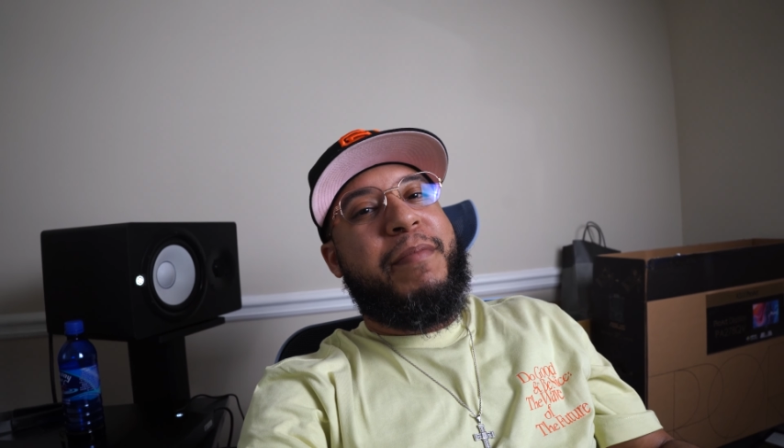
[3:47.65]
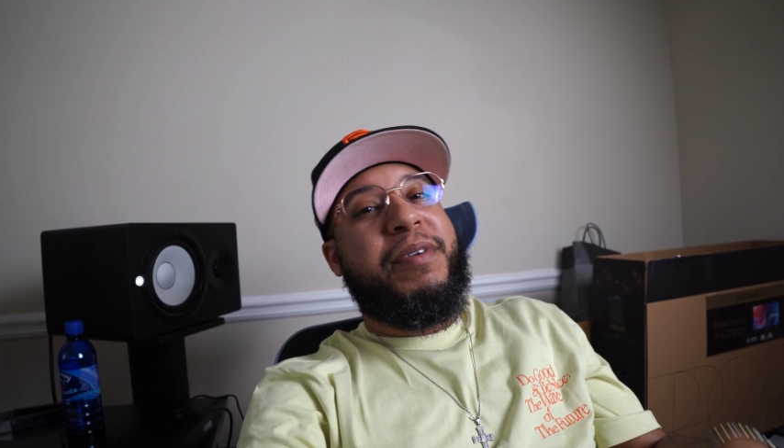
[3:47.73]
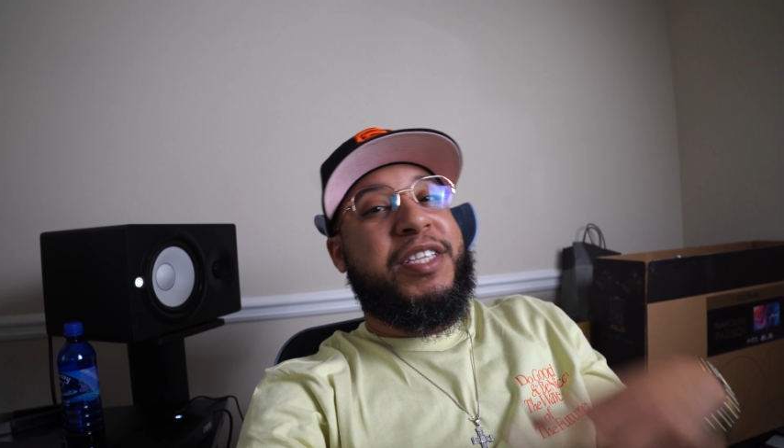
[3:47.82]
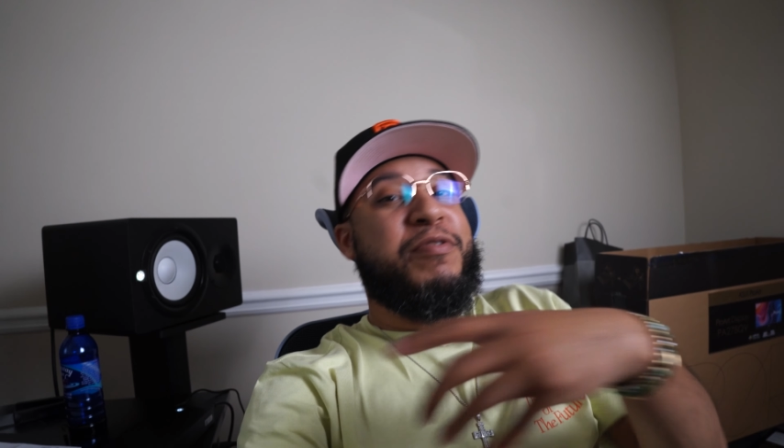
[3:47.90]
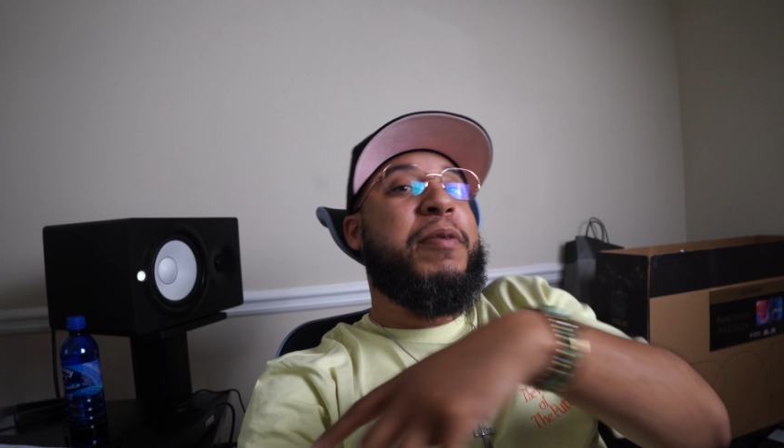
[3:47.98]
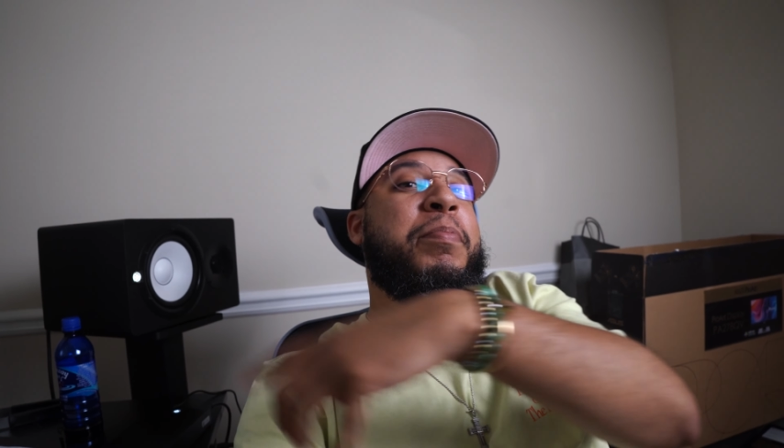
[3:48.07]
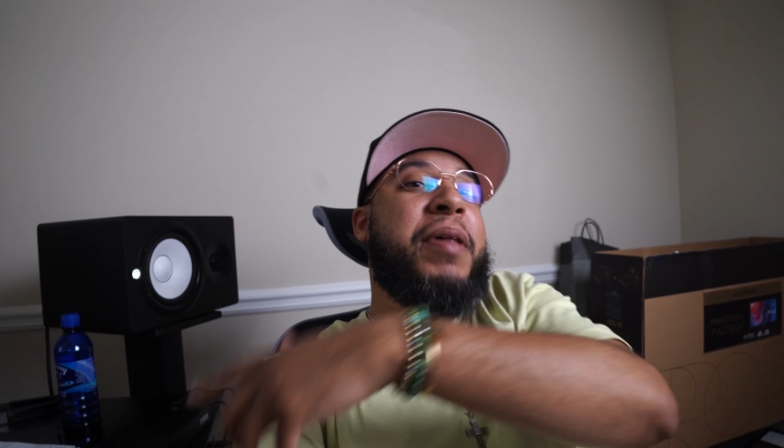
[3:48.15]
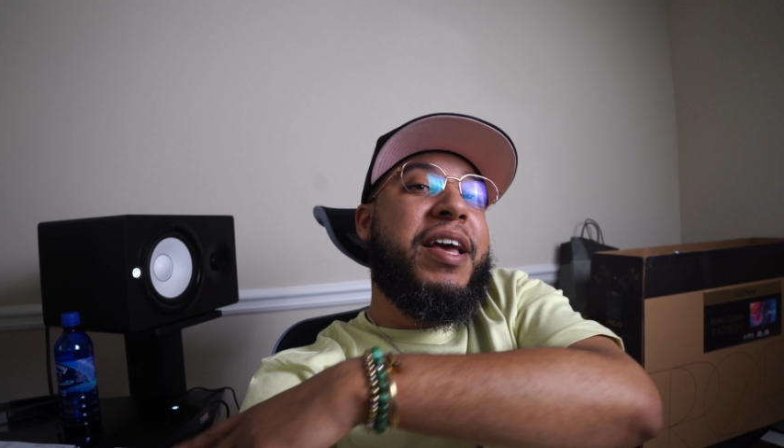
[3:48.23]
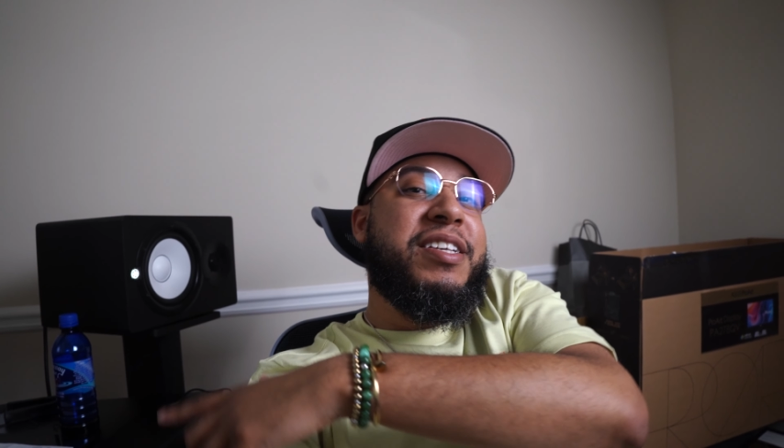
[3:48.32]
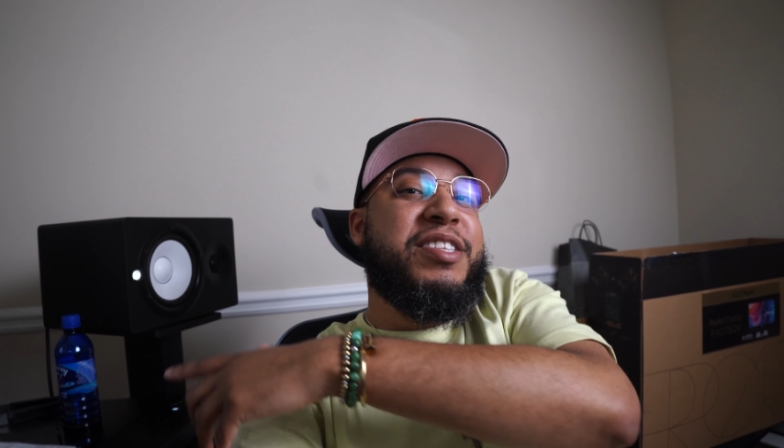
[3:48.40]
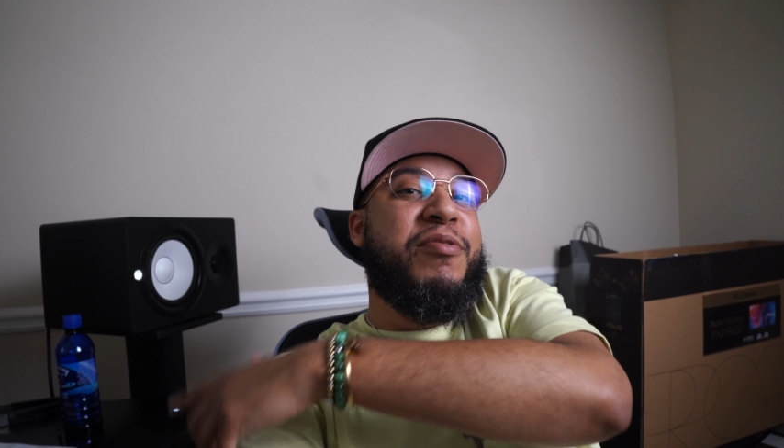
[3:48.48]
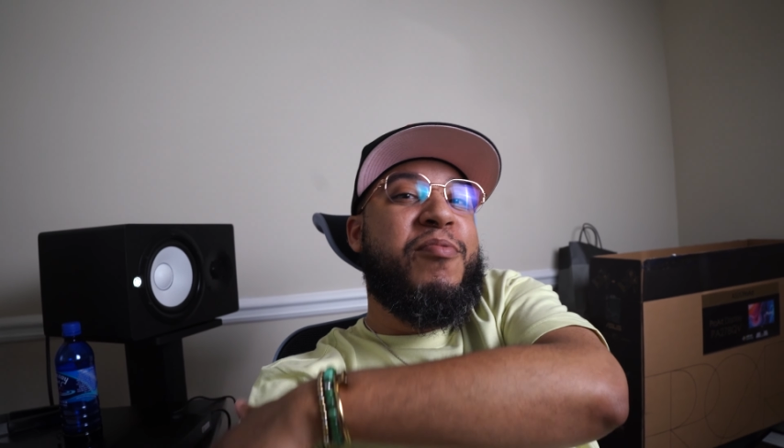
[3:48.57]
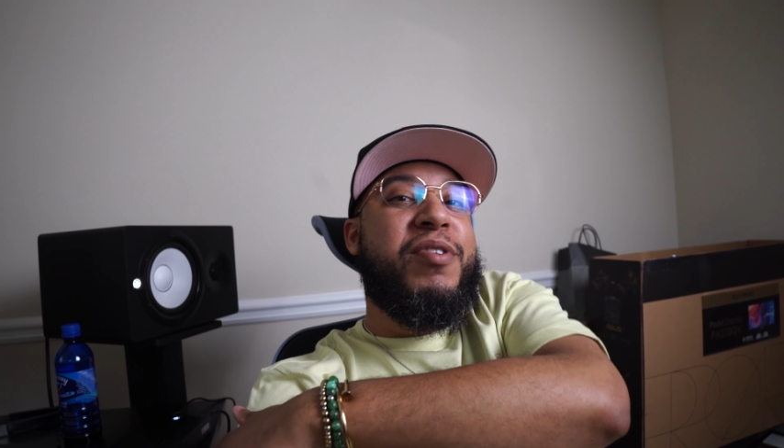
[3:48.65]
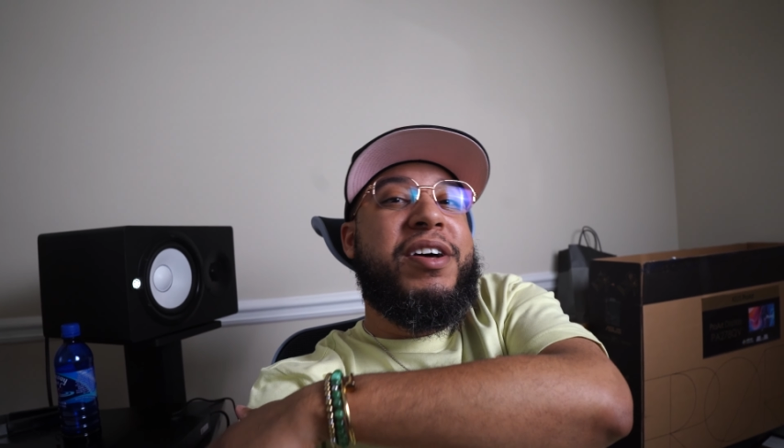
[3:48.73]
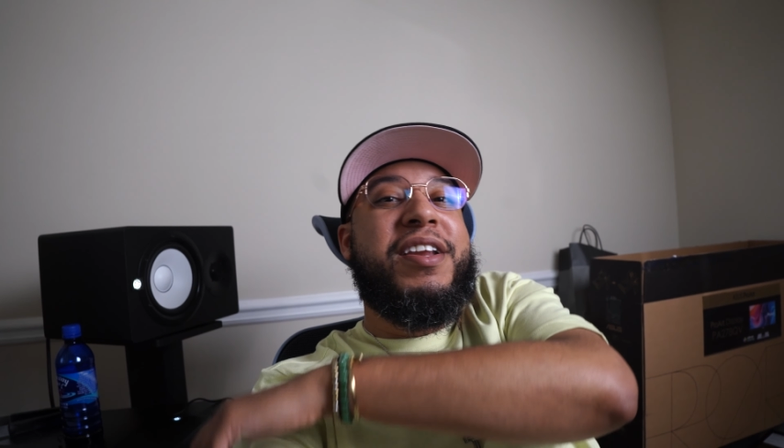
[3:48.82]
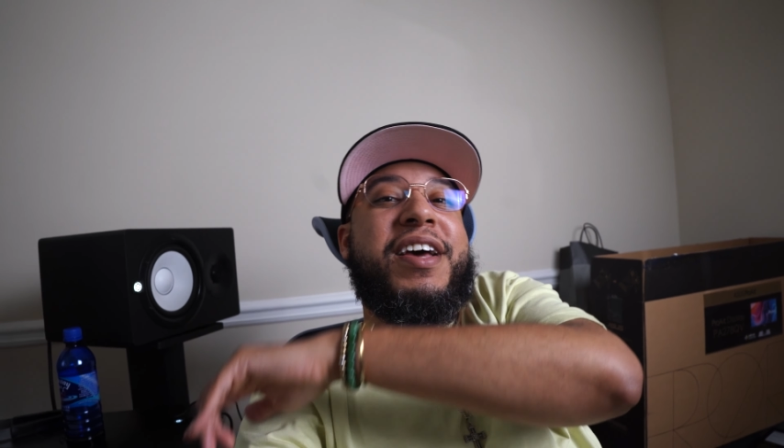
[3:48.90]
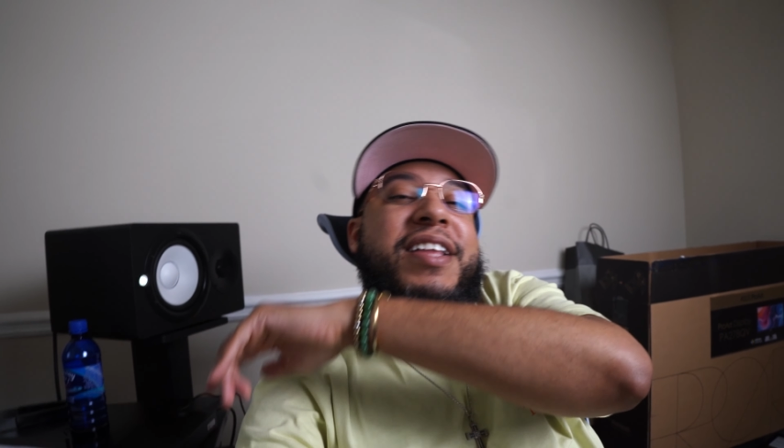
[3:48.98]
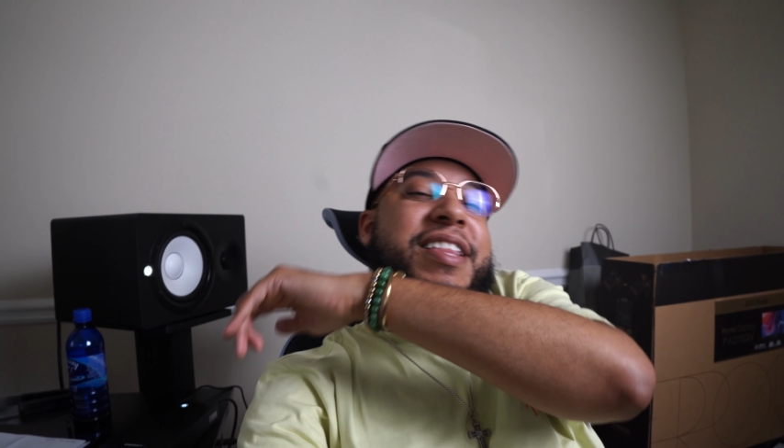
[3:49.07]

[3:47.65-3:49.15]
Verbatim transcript: But to replace the one